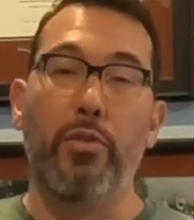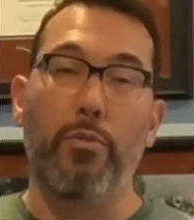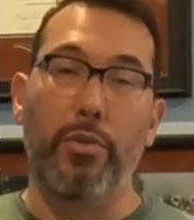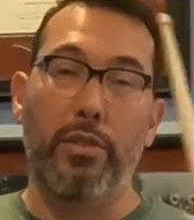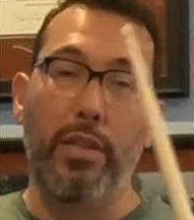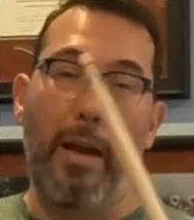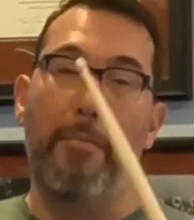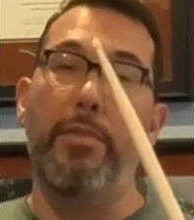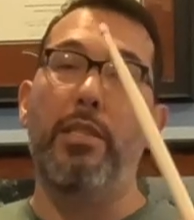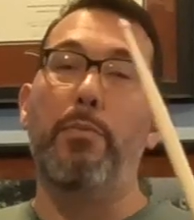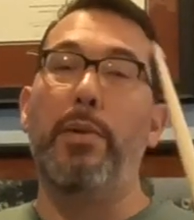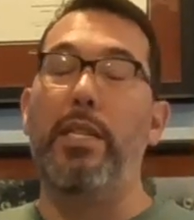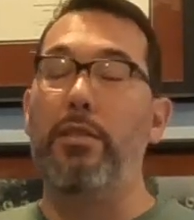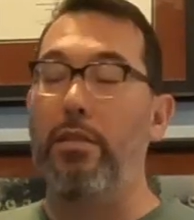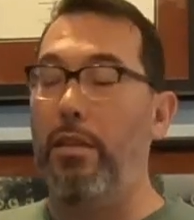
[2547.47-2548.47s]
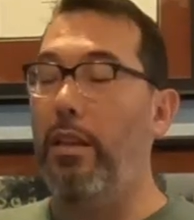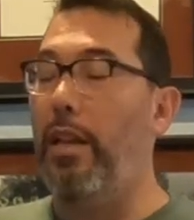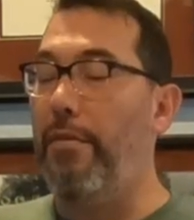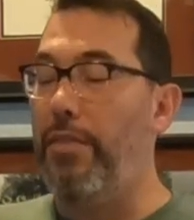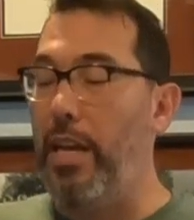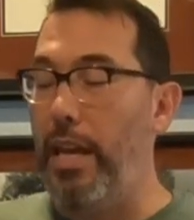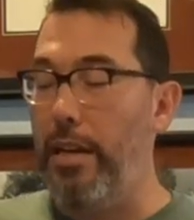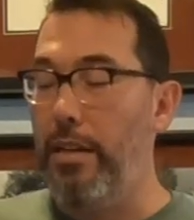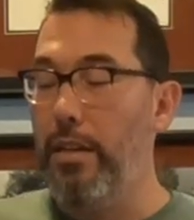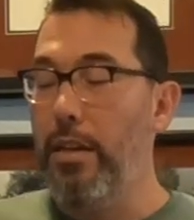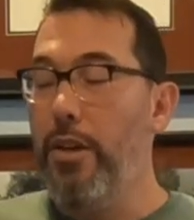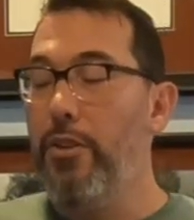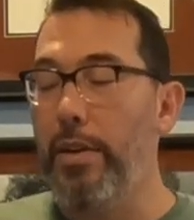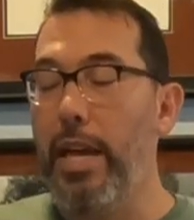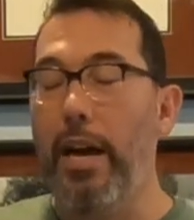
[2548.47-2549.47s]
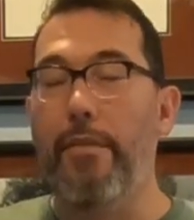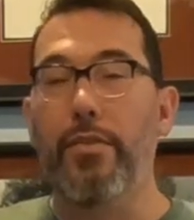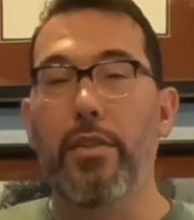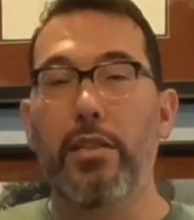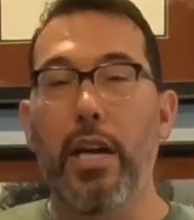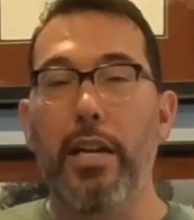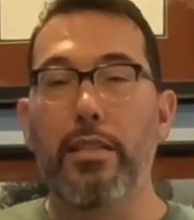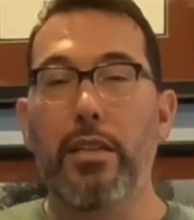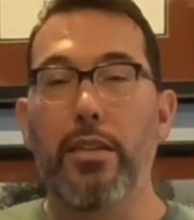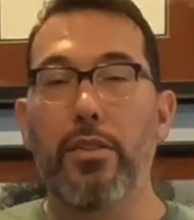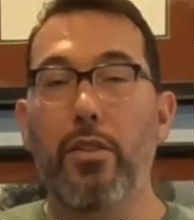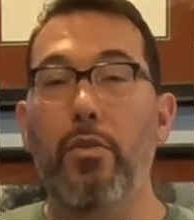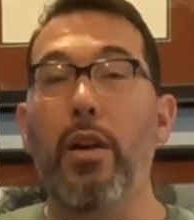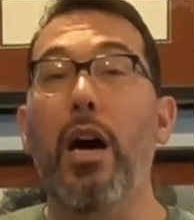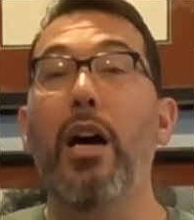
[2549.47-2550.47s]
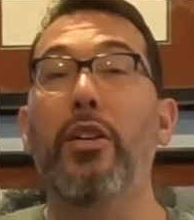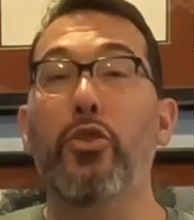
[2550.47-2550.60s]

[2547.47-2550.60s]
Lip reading: So we're stopping this piece on the left hand. So we have dotted note,